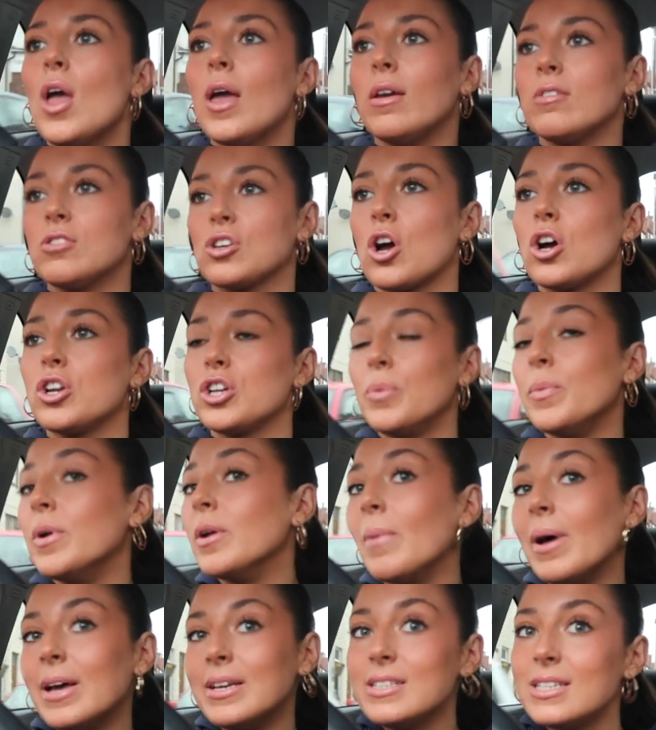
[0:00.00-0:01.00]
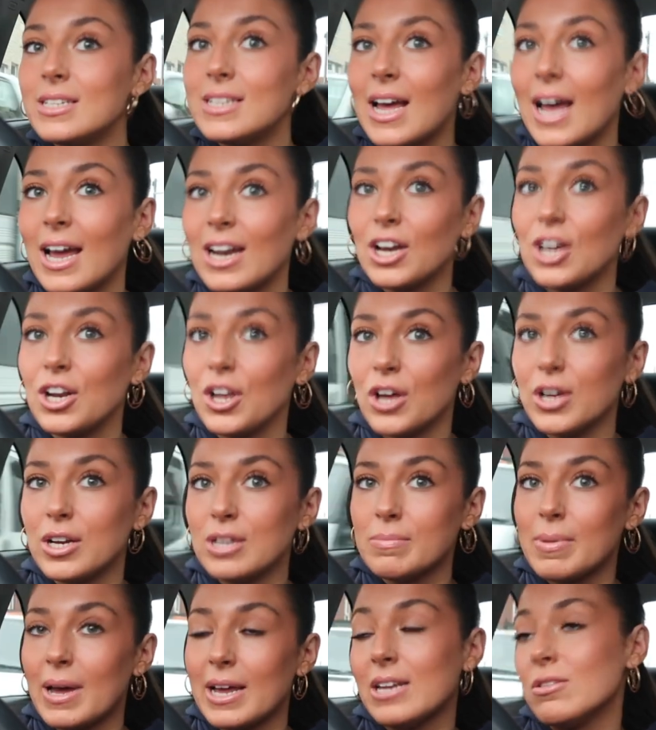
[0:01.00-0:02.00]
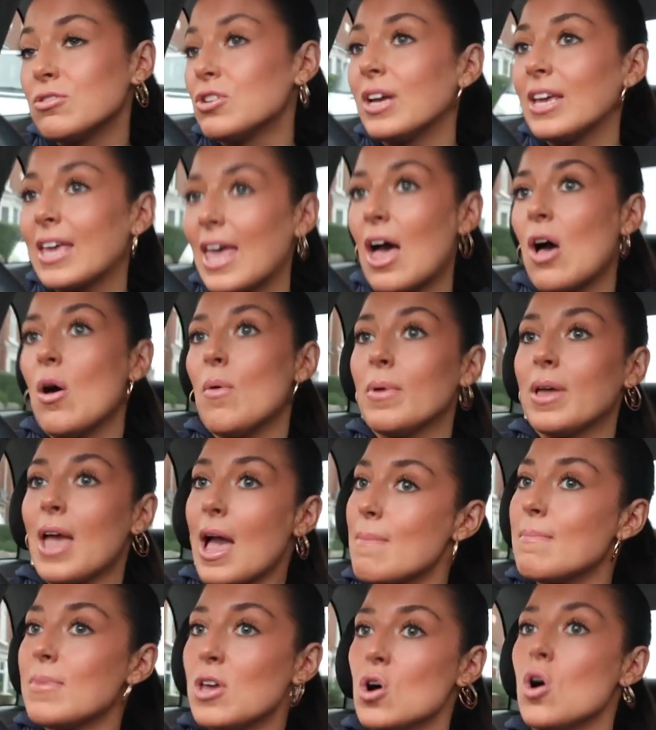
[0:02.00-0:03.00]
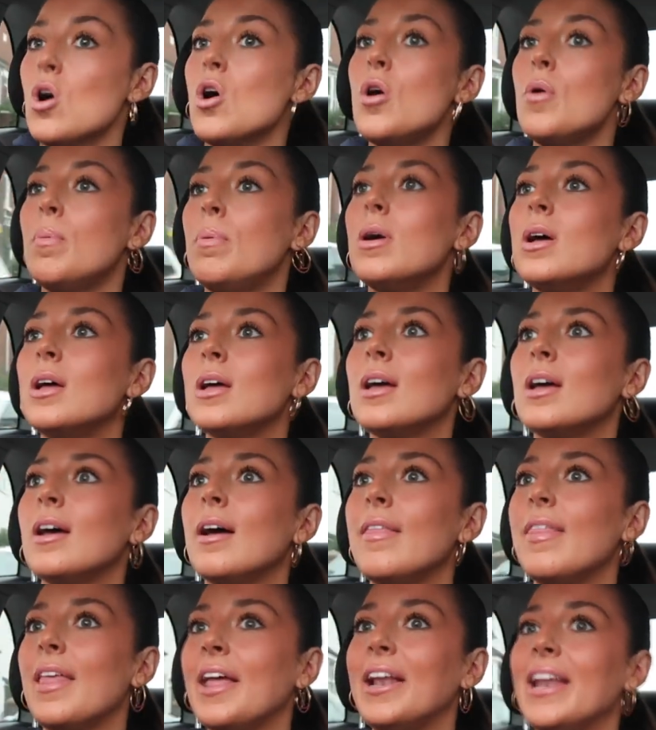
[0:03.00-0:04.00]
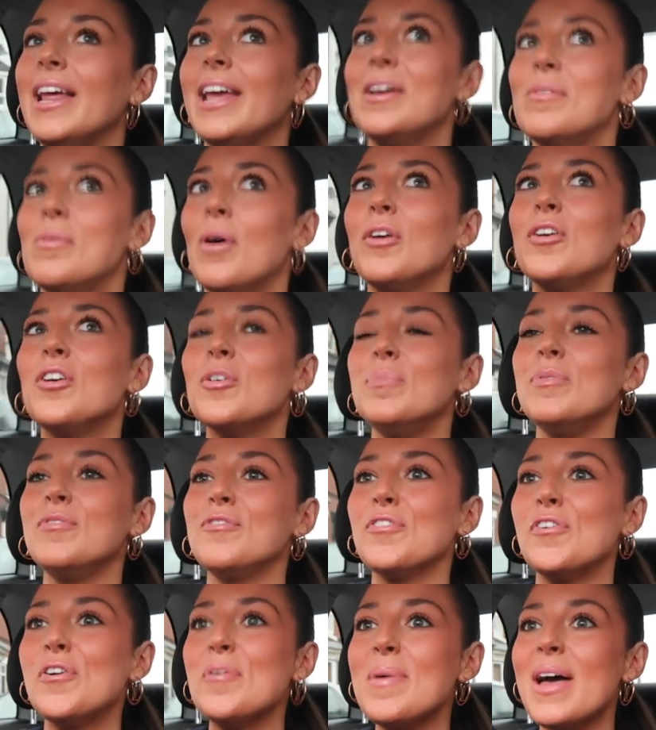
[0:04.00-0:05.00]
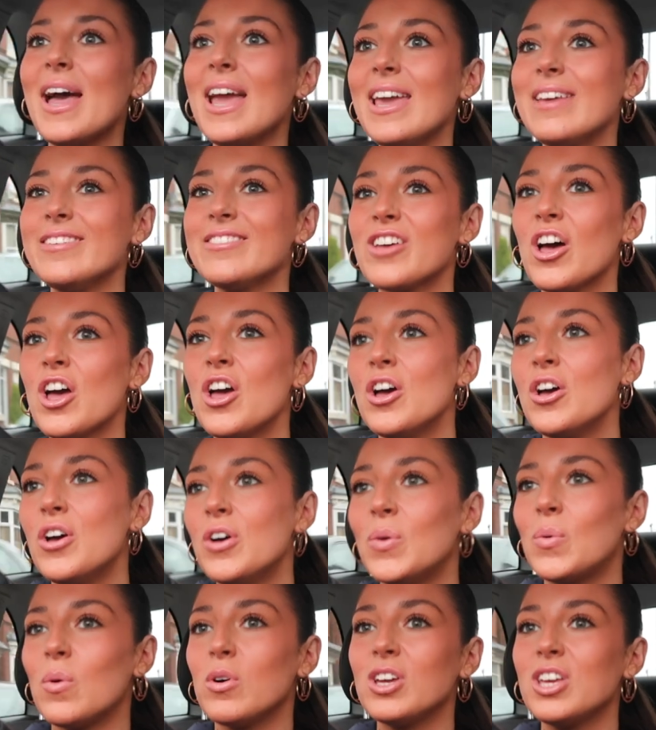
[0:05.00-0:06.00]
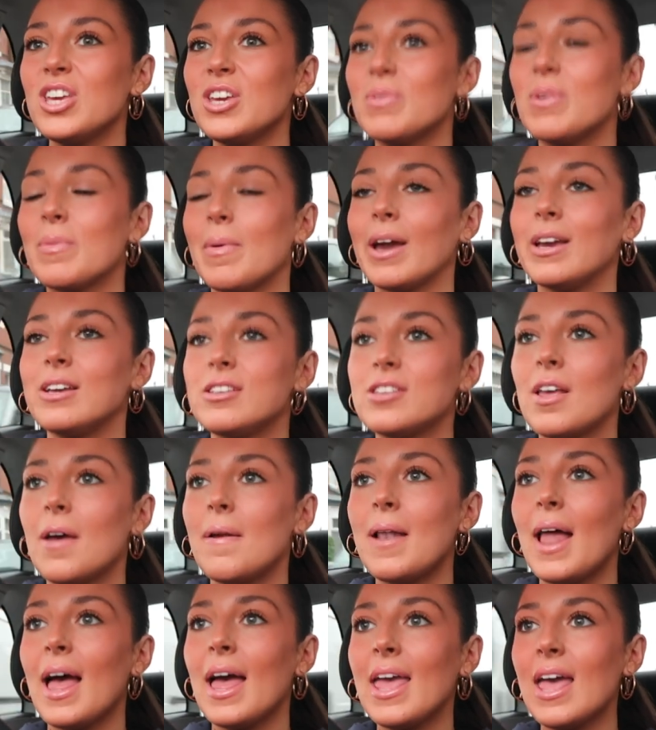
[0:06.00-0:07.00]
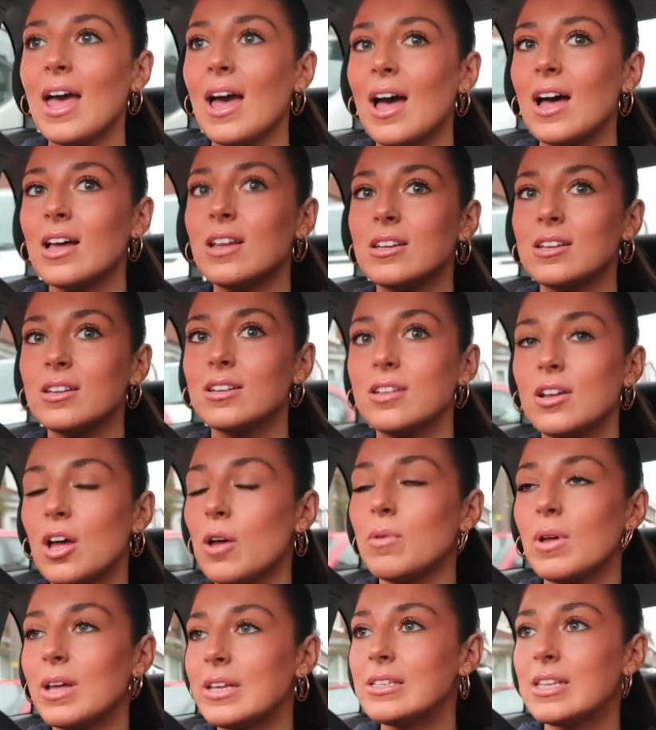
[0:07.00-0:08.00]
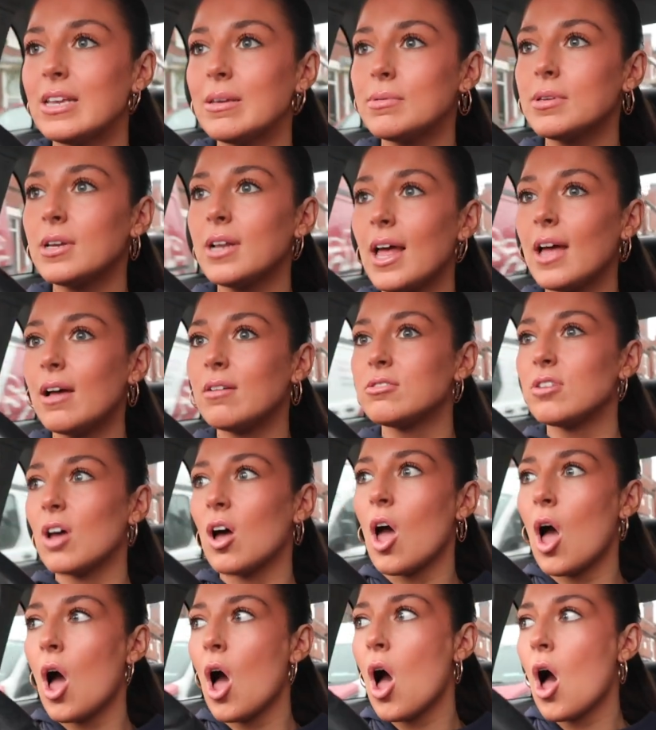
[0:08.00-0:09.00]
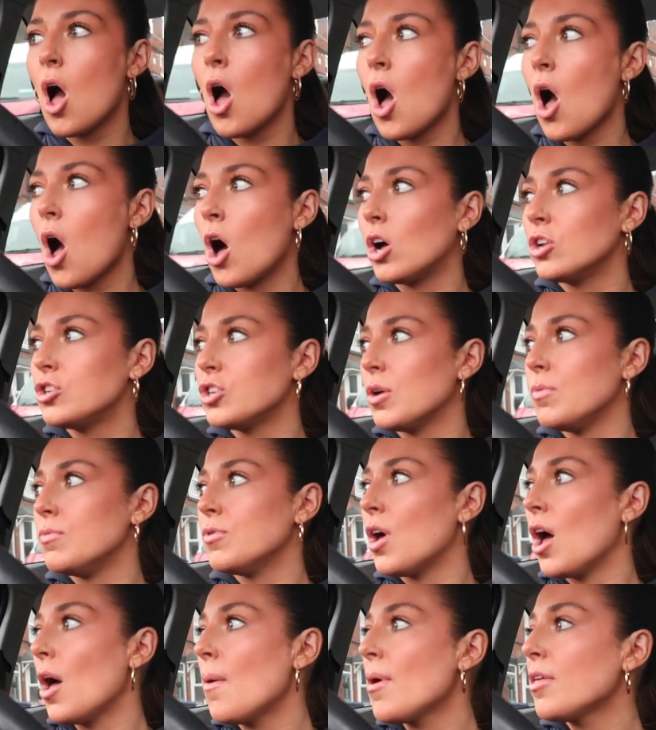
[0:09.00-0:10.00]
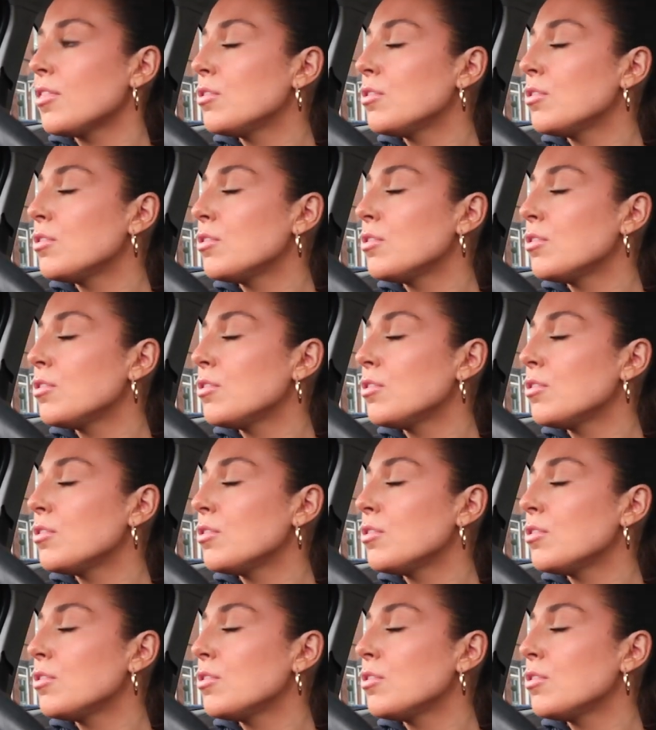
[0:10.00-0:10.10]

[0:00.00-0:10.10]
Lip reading: he's like, I don't want to waste the day like lying in bed. He's like, get me up. And then he woke up before me. He's like, why are you awake so late? Asleep so late? I was like, I don't know. I